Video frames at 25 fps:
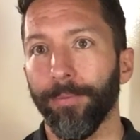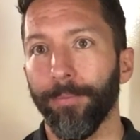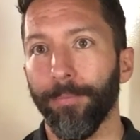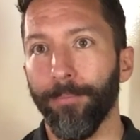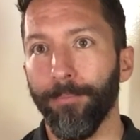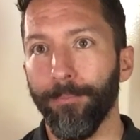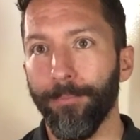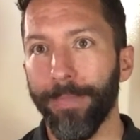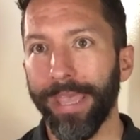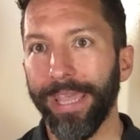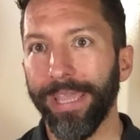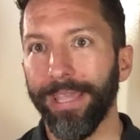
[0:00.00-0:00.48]

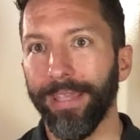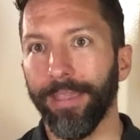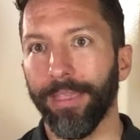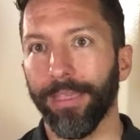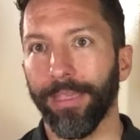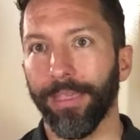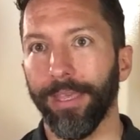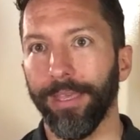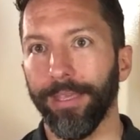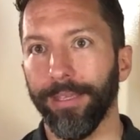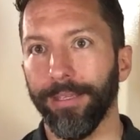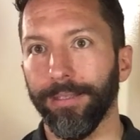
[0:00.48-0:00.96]
make
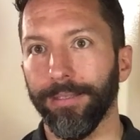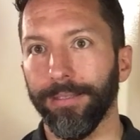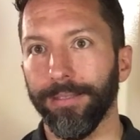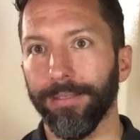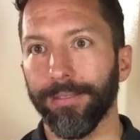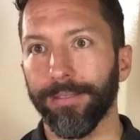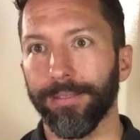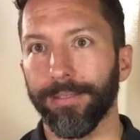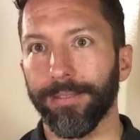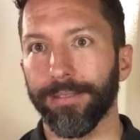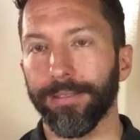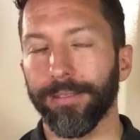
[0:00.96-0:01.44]

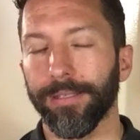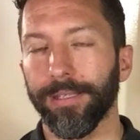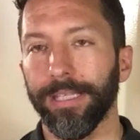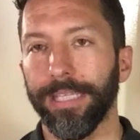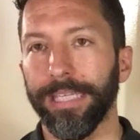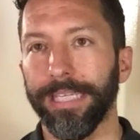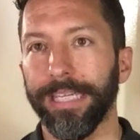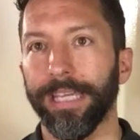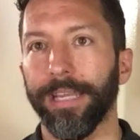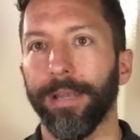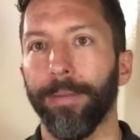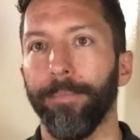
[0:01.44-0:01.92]
things
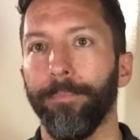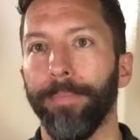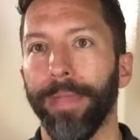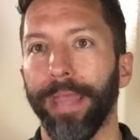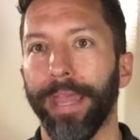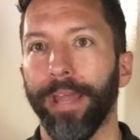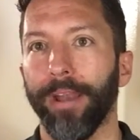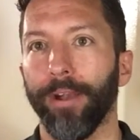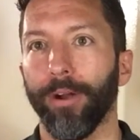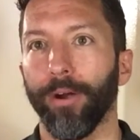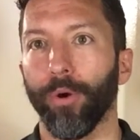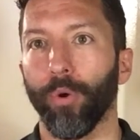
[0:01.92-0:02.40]
in a
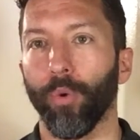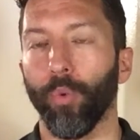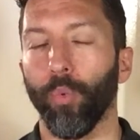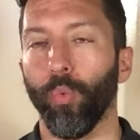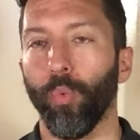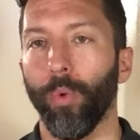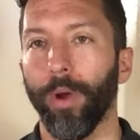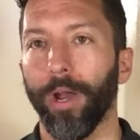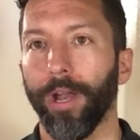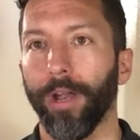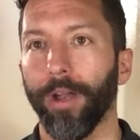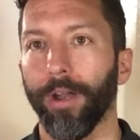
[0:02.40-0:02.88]
manner
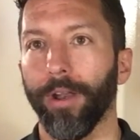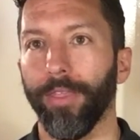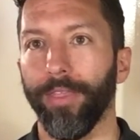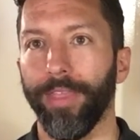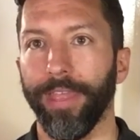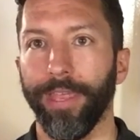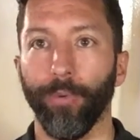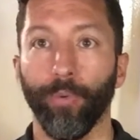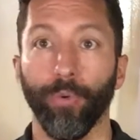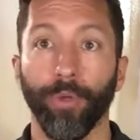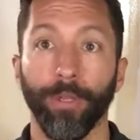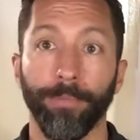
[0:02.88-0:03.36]
where
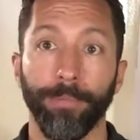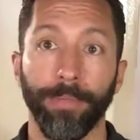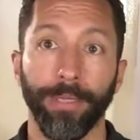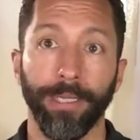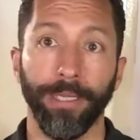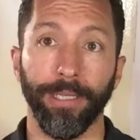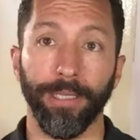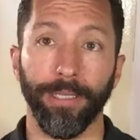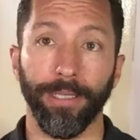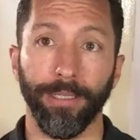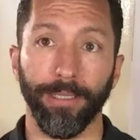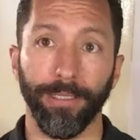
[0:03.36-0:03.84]
they would
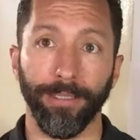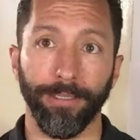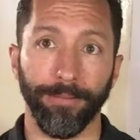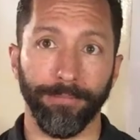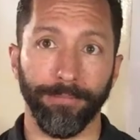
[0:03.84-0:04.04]
be,